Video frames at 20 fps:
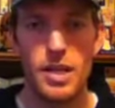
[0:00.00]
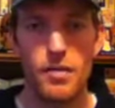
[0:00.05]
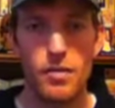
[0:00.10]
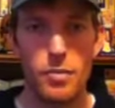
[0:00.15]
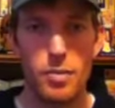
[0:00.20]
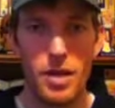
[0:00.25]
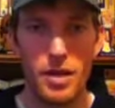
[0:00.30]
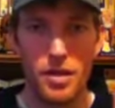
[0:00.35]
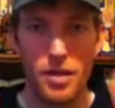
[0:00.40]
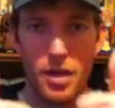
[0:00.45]
Give
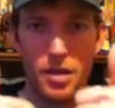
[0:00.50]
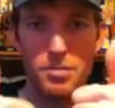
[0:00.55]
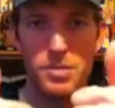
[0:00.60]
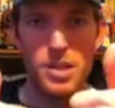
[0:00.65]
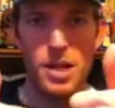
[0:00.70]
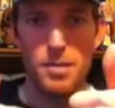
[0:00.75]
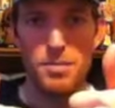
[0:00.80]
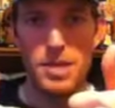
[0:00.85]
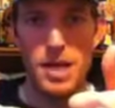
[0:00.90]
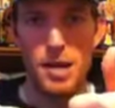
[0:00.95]
it a big
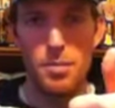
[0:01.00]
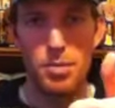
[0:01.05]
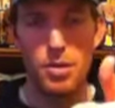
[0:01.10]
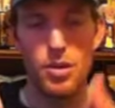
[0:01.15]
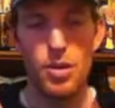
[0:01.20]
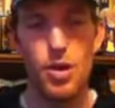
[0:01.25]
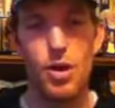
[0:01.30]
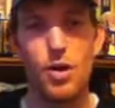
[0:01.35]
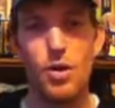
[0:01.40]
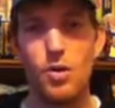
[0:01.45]
thumbs up down
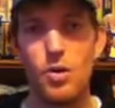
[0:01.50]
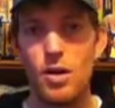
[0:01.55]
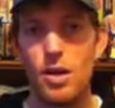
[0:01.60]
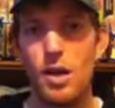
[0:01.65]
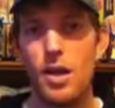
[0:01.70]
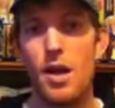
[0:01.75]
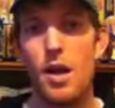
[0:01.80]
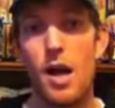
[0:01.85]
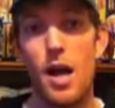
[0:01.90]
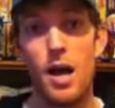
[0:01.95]
below.
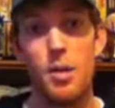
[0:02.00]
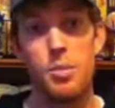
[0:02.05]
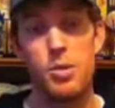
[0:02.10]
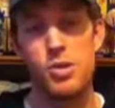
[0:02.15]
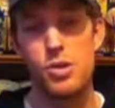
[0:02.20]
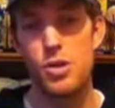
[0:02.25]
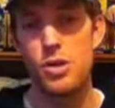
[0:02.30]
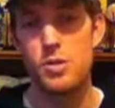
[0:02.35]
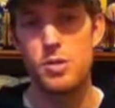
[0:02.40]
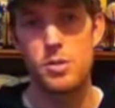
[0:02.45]

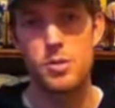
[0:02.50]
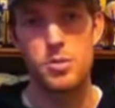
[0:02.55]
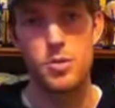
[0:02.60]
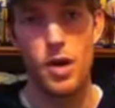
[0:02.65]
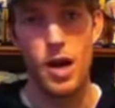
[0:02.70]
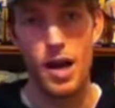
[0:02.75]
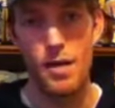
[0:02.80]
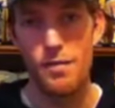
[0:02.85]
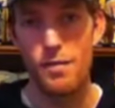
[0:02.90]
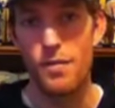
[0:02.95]
Be sure to
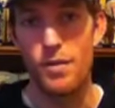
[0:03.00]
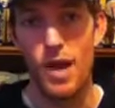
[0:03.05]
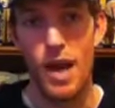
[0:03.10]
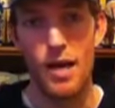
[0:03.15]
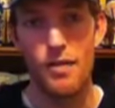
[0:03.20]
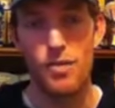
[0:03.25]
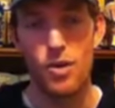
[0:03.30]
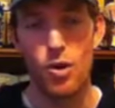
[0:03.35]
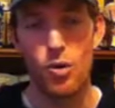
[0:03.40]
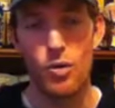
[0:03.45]
subscribe if you
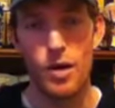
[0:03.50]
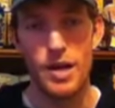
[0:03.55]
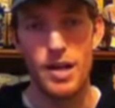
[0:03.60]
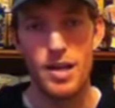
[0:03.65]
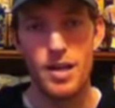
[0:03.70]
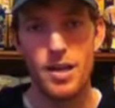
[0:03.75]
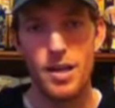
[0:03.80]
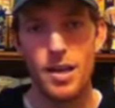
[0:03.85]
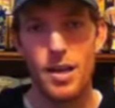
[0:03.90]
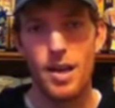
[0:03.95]
haven't
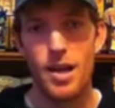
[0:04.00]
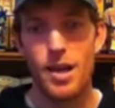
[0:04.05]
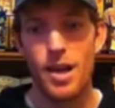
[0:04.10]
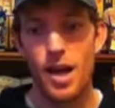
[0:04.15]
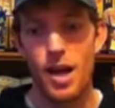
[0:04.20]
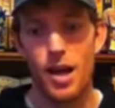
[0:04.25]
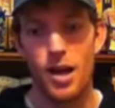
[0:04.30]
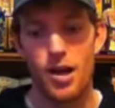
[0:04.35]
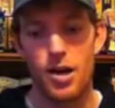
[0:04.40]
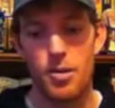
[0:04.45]
already.
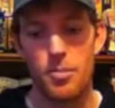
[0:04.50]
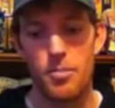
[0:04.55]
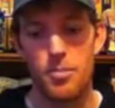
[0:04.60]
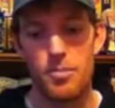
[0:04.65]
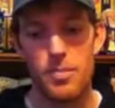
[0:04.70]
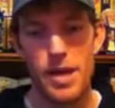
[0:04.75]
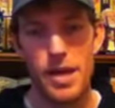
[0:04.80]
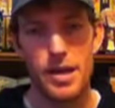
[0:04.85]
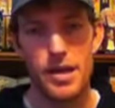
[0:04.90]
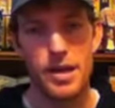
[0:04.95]

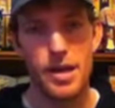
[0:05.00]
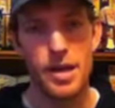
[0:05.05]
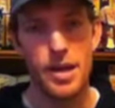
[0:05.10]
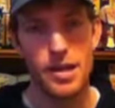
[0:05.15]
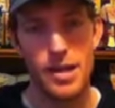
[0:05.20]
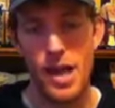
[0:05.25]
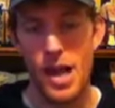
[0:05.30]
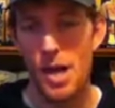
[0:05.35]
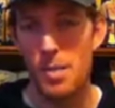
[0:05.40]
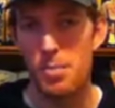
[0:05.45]

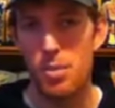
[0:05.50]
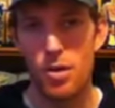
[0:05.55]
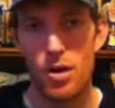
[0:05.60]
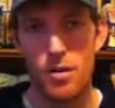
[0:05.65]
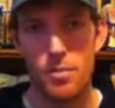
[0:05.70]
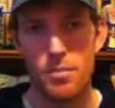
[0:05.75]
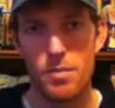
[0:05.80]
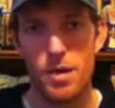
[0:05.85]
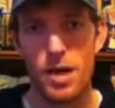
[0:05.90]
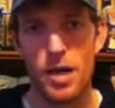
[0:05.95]
Yeah, I put
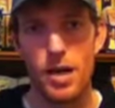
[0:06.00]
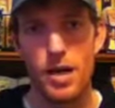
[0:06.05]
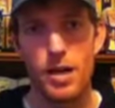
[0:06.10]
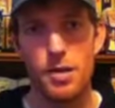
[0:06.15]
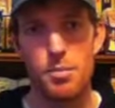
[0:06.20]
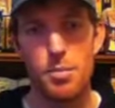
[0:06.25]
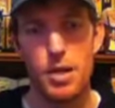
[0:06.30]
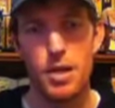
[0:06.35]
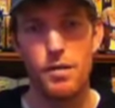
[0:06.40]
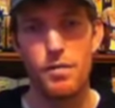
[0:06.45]
up
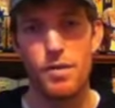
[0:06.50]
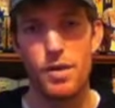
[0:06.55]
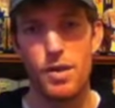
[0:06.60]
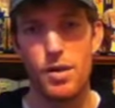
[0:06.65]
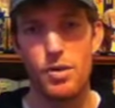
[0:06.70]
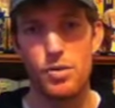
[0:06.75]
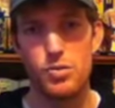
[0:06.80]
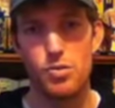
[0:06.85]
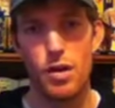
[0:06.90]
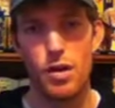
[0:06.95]
pickup
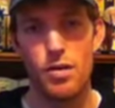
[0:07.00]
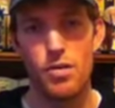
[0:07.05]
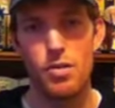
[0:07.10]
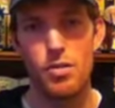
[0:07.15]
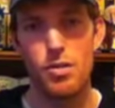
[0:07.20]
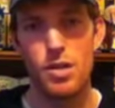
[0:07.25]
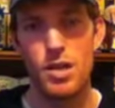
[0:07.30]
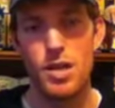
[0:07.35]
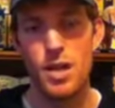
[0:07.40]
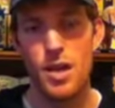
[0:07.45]
videos
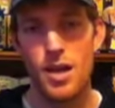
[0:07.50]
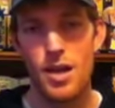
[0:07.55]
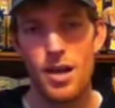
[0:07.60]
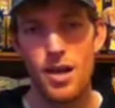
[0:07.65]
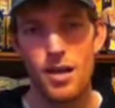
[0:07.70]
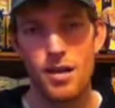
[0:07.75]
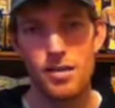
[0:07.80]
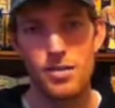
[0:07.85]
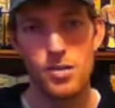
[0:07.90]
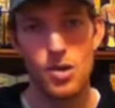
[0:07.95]
regularly.
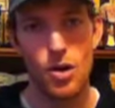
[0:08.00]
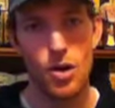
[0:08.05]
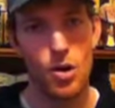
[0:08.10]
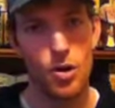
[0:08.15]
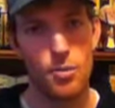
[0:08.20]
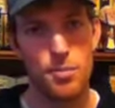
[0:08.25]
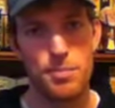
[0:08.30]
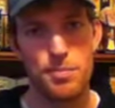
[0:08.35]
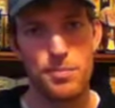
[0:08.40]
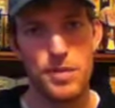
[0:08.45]

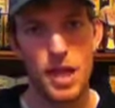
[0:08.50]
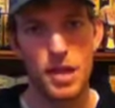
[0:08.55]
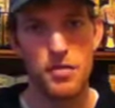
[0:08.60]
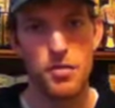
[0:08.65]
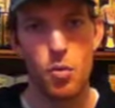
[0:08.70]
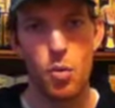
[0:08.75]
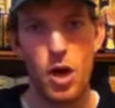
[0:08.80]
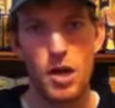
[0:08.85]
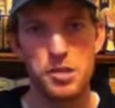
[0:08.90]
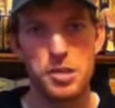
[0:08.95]
So
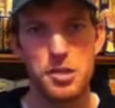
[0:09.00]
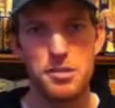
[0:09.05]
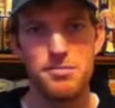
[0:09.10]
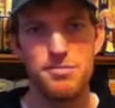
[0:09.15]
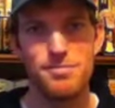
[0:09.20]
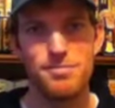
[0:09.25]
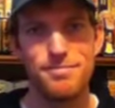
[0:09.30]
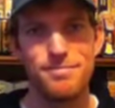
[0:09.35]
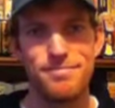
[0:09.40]
thanks for watching.